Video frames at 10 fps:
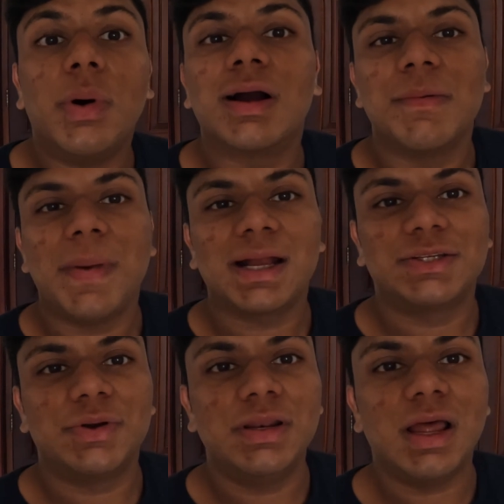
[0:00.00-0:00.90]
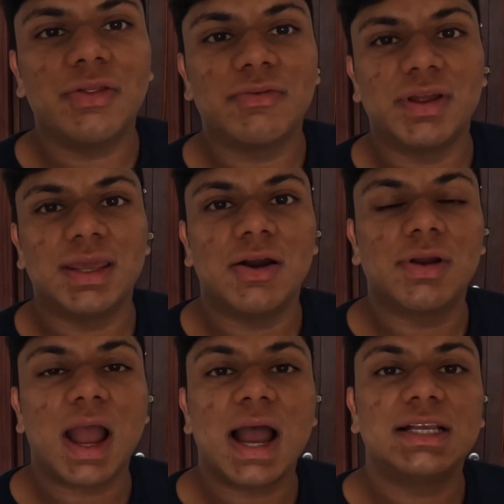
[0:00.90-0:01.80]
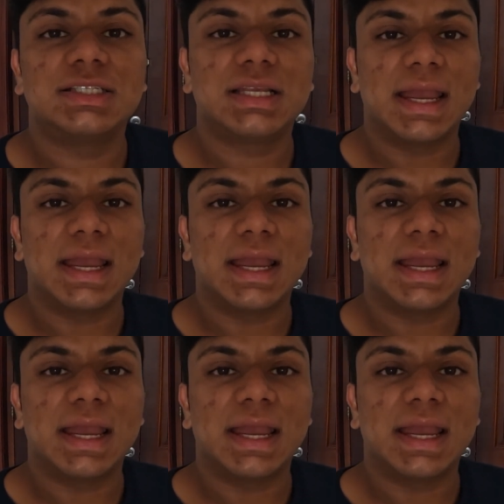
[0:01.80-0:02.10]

Welcome back to another video, guys.